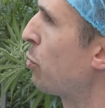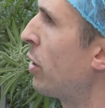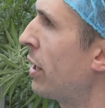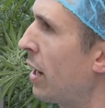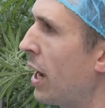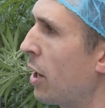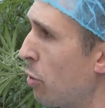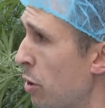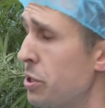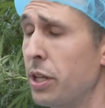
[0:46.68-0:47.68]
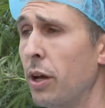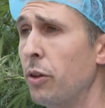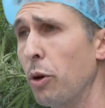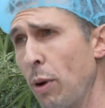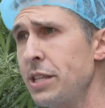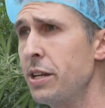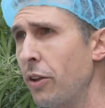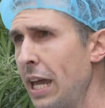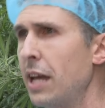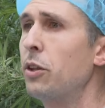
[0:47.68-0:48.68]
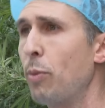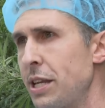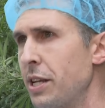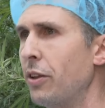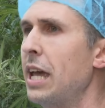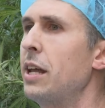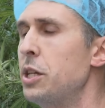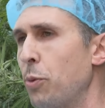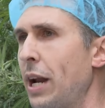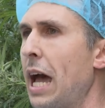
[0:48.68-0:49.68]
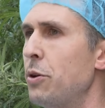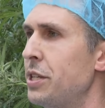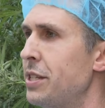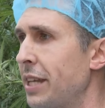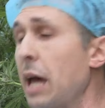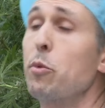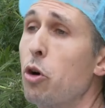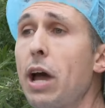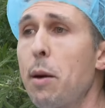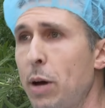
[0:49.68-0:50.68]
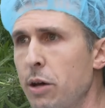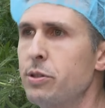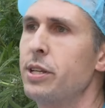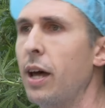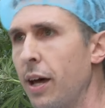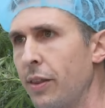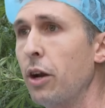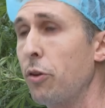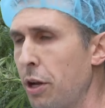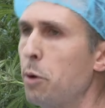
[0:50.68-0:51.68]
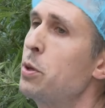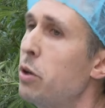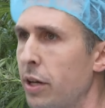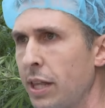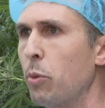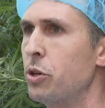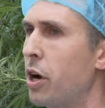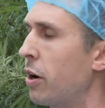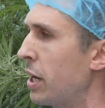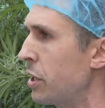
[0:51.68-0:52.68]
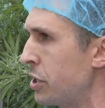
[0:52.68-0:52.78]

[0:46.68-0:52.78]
what uh, grows the, the resin gland. The resin gland is what houses the chemical compounds uh, that are therapeutic that we're targeting.